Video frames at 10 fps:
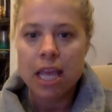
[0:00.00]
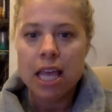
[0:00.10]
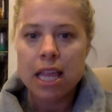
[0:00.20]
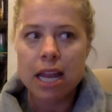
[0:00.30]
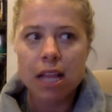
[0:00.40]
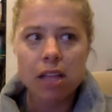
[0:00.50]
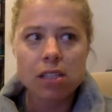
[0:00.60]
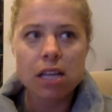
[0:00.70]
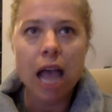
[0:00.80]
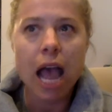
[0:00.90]
Then I looked
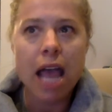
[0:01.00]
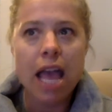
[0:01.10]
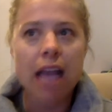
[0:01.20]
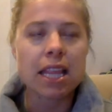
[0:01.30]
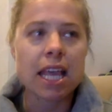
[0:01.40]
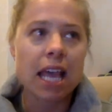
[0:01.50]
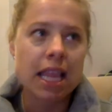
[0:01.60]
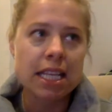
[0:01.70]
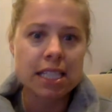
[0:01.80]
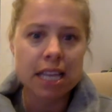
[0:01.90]
on Kayak, and they had
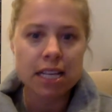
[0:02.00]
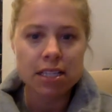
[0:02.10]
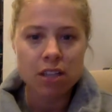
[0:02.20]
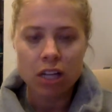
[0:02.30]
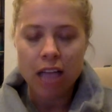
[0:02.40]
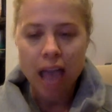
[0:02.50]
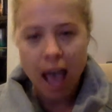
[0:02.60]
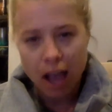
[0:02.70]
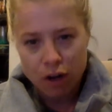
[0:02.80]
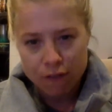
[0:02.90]
these things called
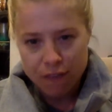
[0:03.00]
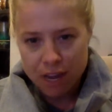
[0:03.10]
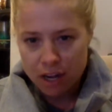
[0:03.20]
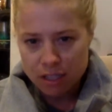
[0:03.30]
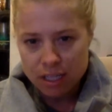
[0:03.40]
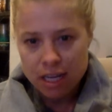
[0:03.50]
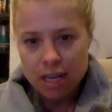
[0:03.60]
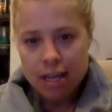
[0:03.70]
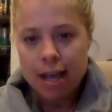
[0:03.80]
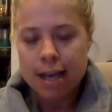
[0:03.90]
hacker fares,
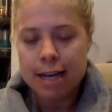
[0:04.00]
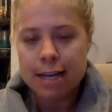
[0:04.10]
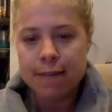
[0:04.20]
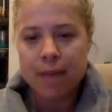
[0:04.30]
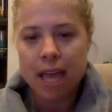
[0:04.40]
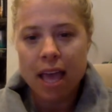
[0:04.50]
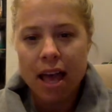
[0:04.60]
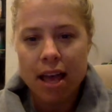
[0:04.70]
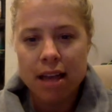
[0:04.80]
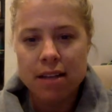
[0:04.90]

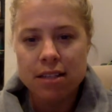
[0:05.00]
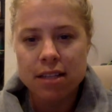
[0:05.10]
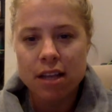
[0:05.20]
and